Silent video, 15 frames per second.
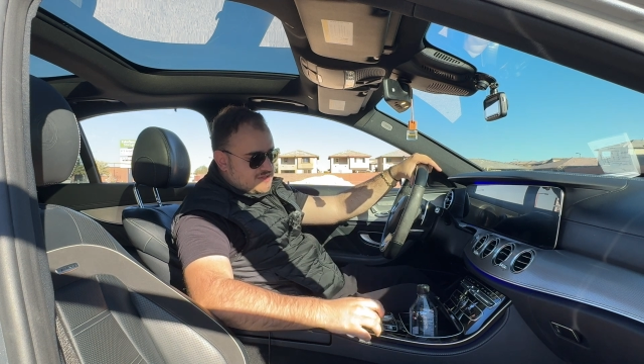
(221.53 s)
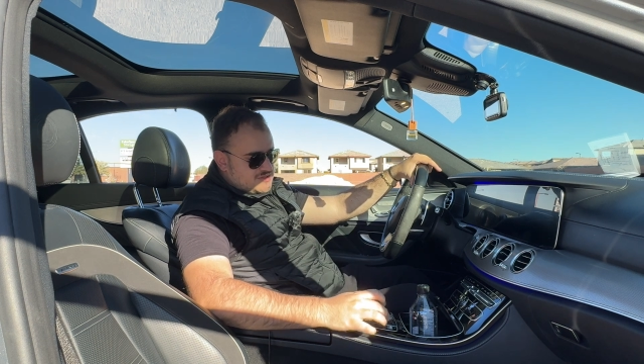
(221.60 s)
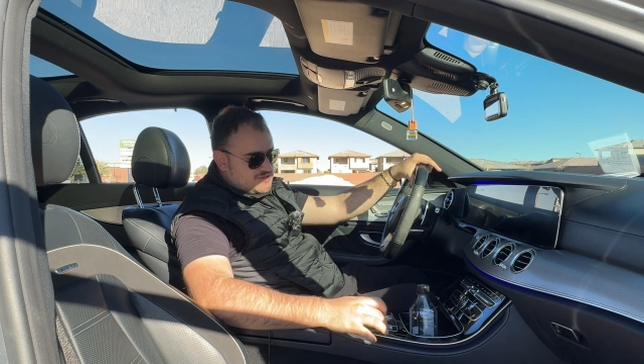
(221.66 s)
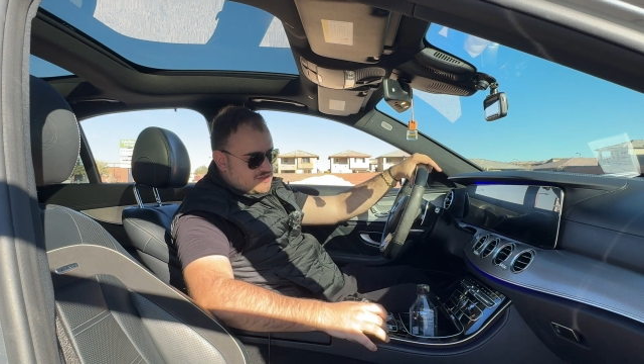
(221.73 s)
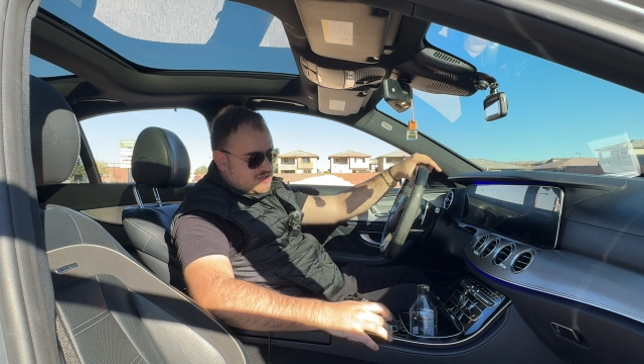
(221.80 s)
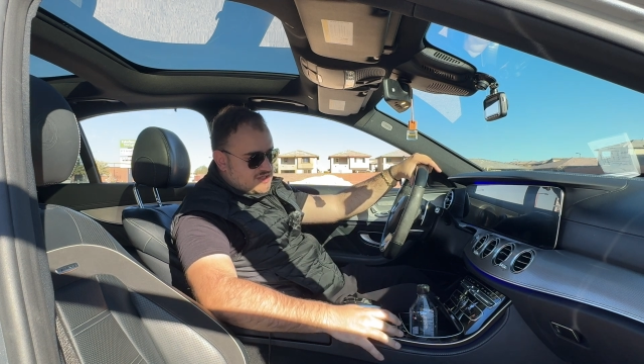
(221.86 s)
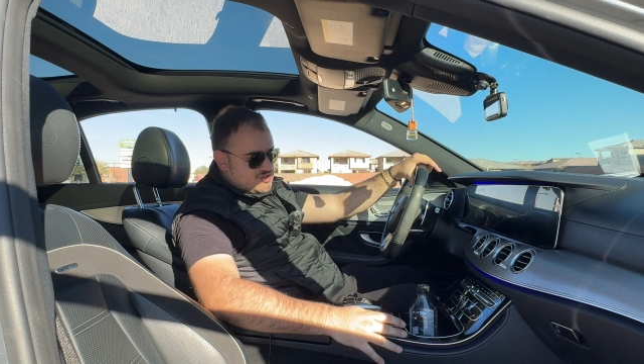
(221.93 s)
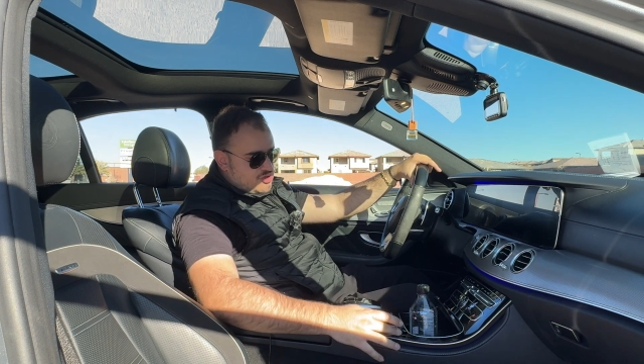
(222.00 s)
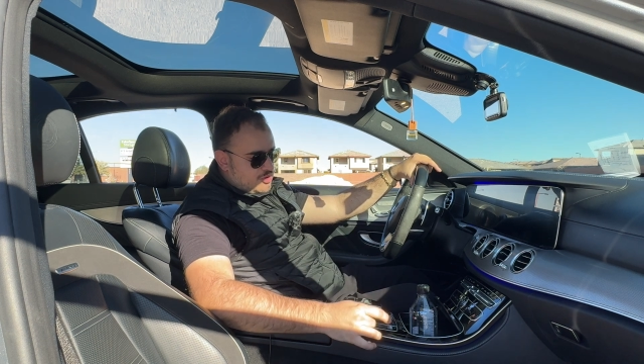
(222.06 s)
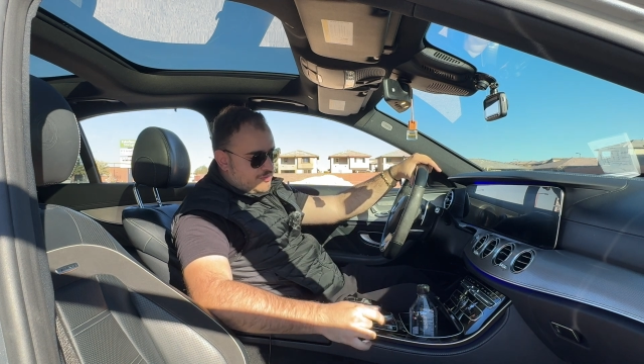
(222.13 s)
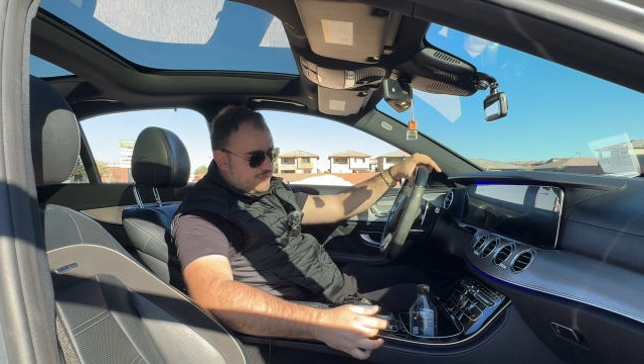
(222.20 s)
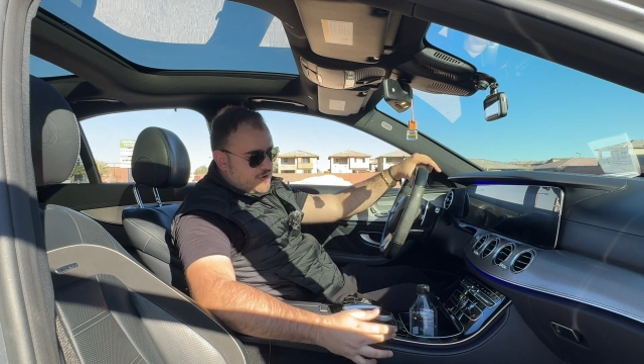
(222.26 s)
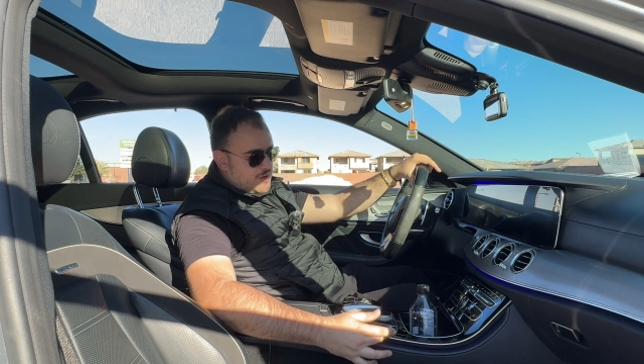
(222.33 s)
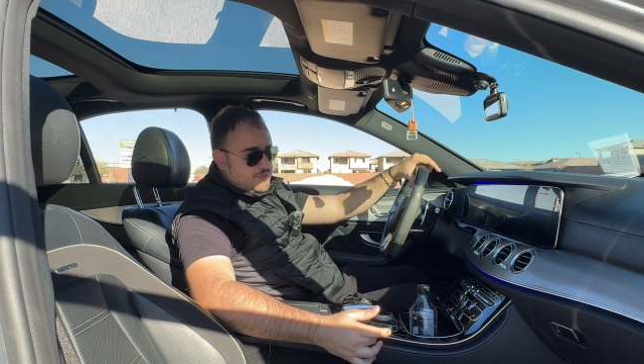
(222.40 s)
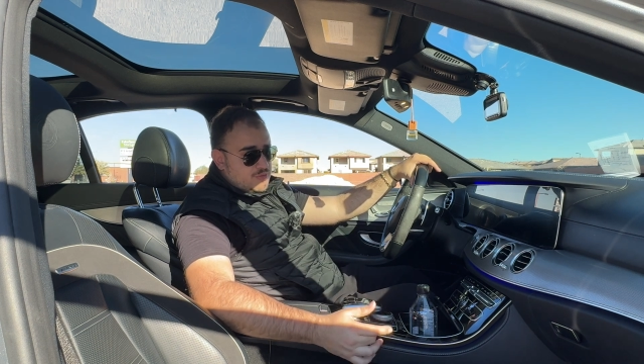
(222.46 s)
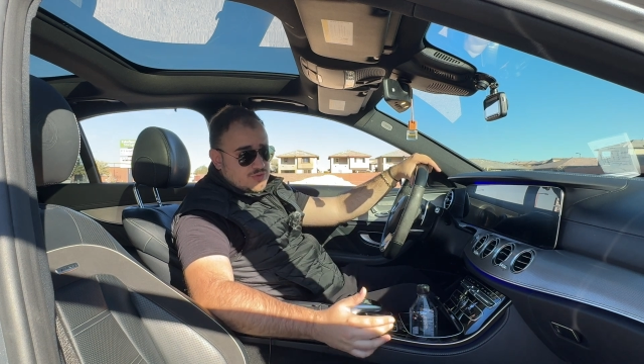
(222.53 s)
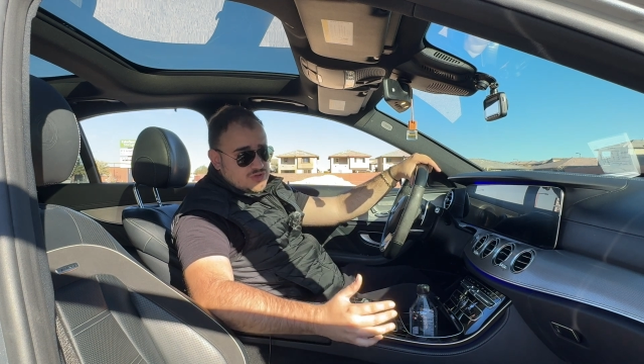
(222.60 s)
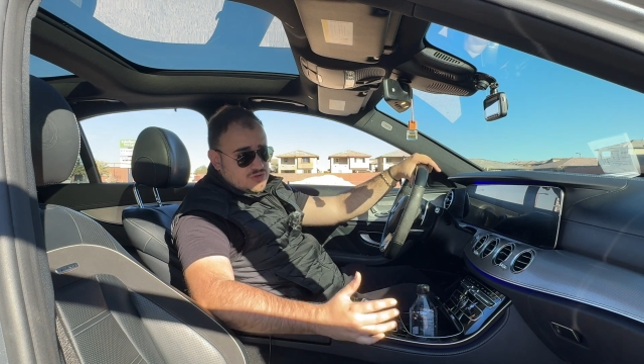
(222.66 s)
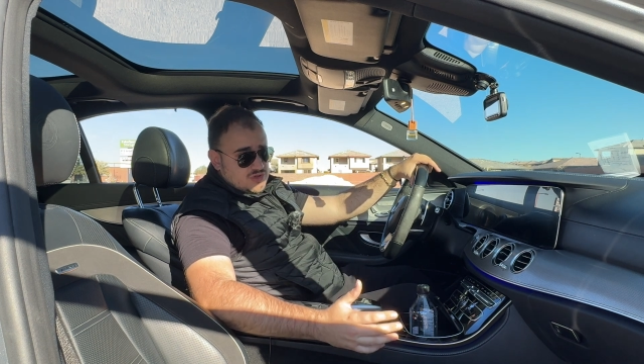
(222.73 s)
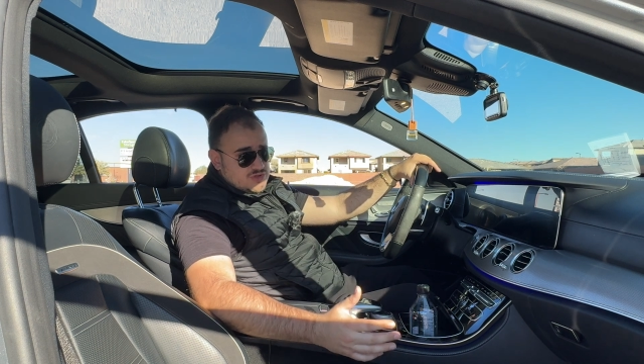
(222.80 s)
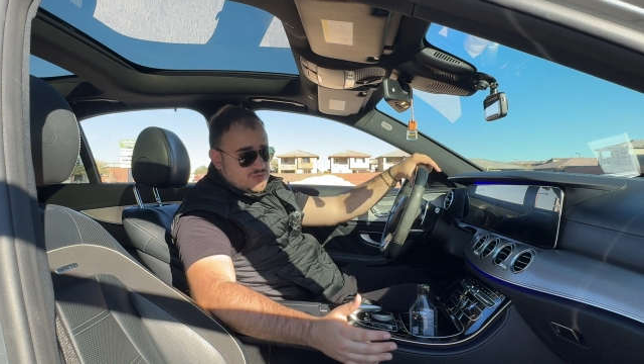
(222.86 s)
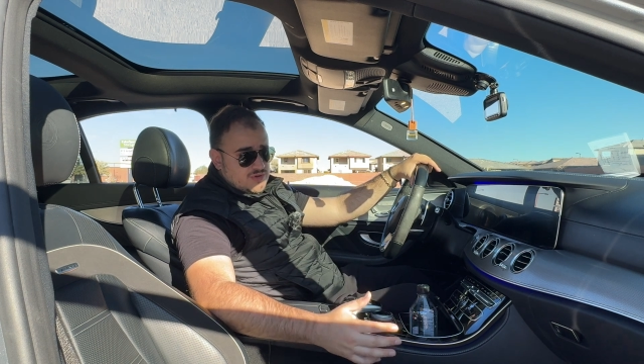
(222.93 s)
this is carbon fiber,
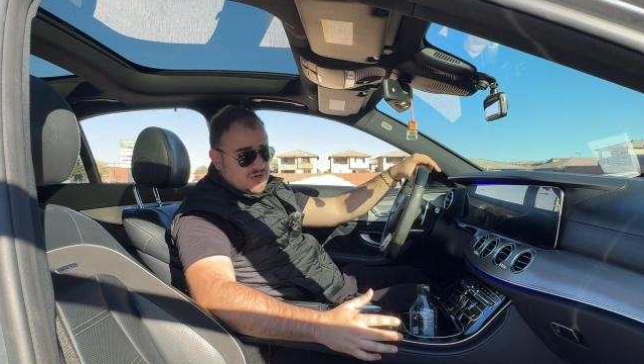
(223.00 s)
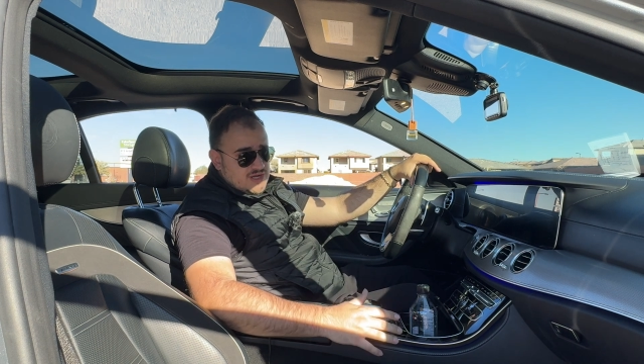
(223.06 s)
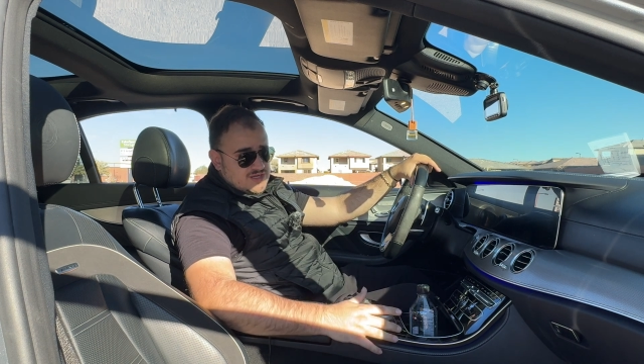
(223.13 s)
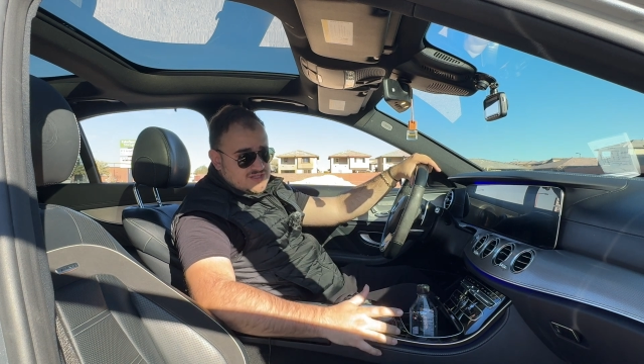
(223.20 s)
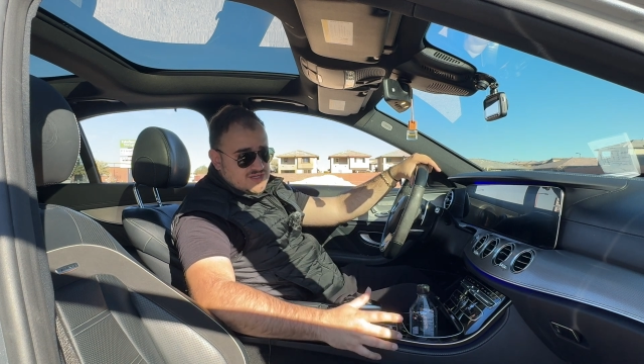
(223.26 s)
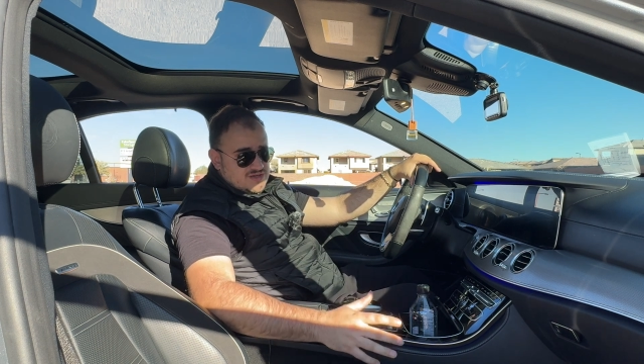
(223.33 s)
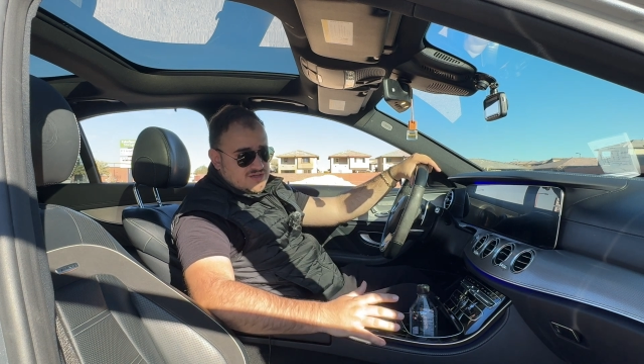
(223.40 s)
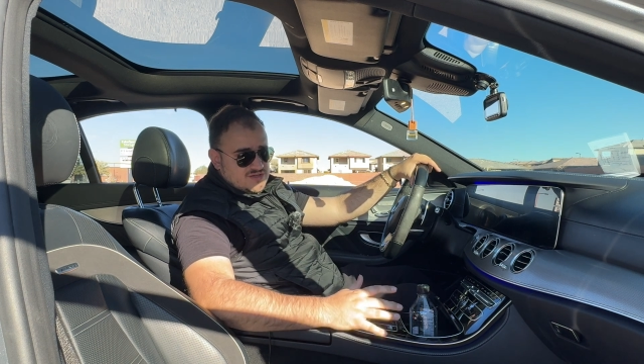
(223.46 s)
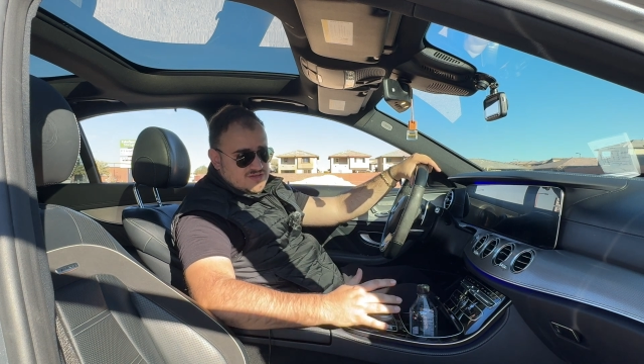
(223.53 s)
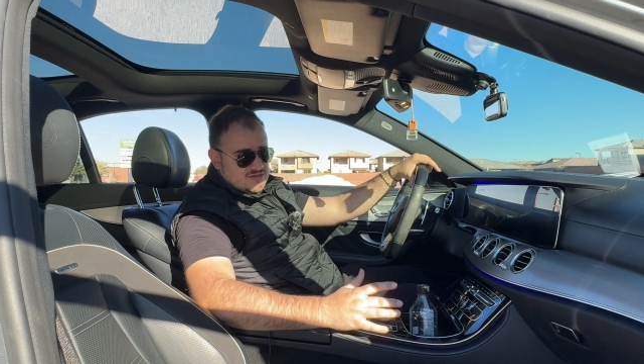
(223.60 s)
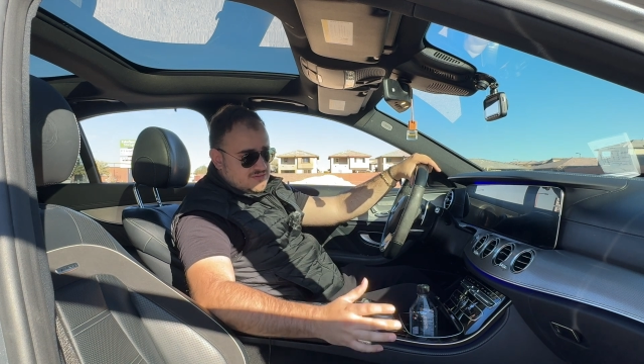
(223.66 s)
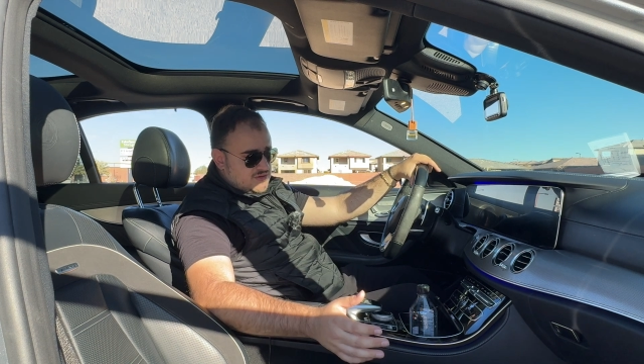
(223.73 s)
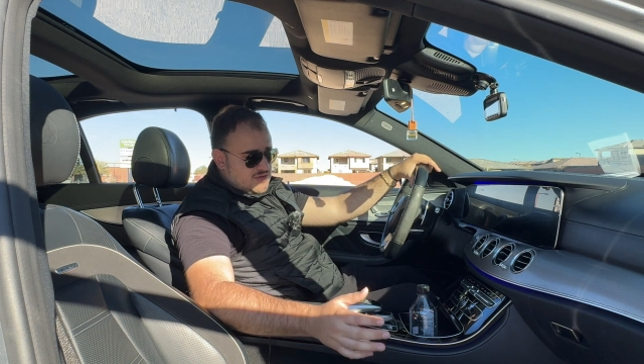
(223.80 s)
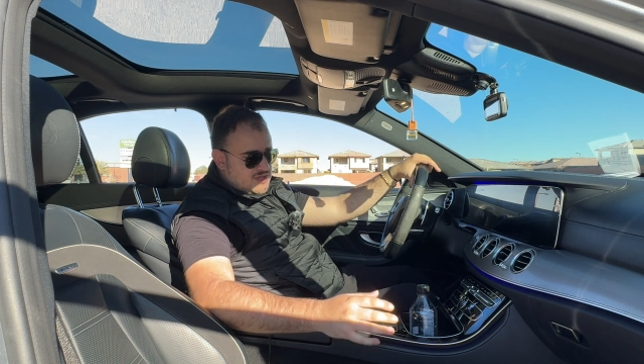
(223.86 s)
which looks really nice, and it doesn't,